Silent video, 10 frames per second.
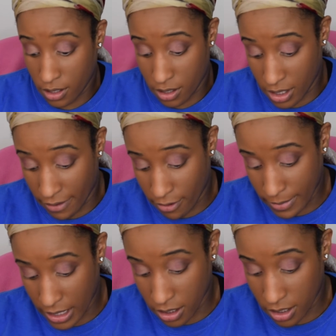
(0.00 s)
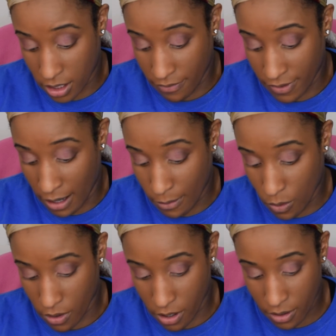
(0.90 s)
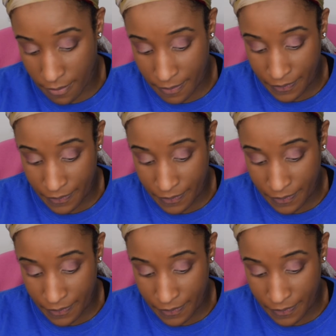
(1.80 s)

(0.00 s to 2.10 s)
several months, if not more.